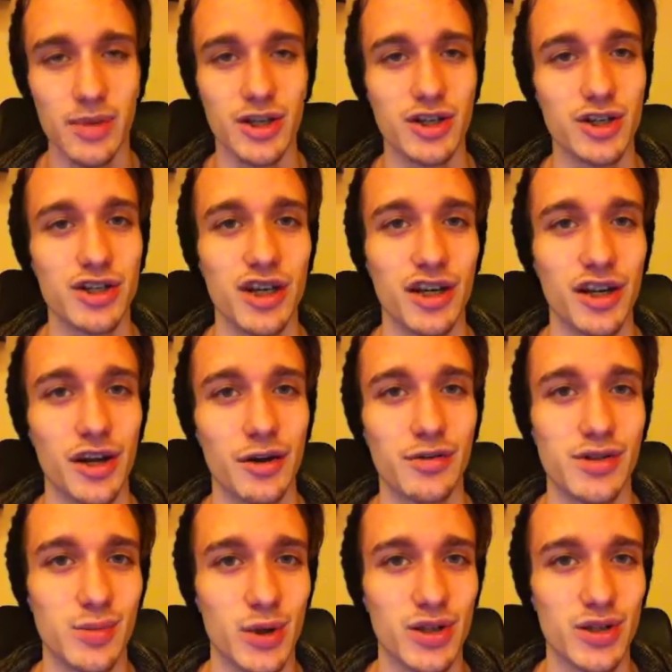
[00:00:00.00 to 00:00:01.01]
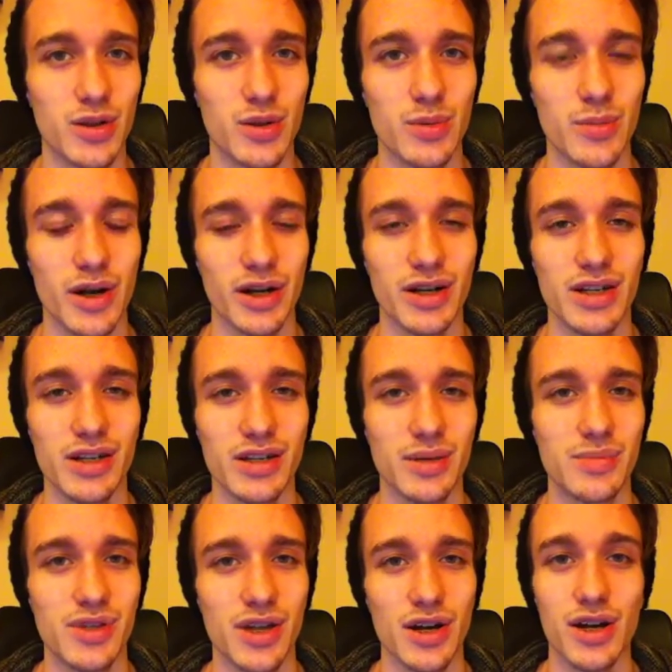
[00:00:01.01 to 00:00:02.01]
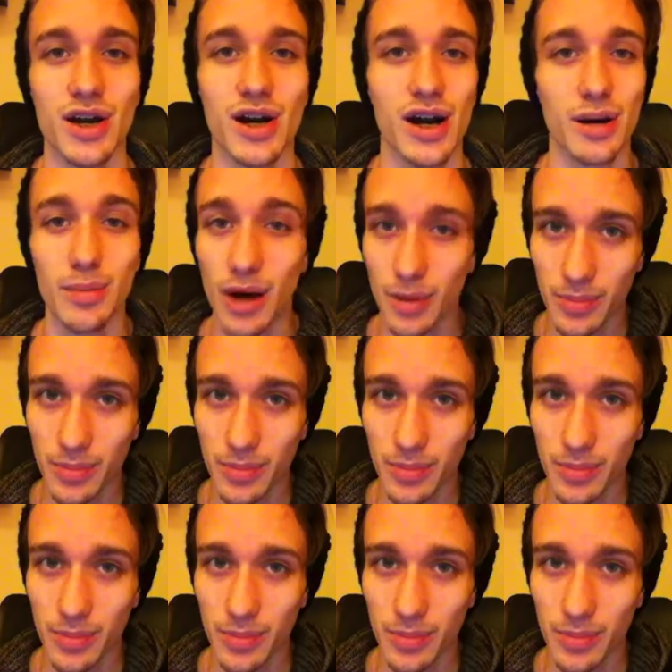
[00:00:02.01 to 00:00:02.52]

Make sure you check it out. It's 123marketingtips.com.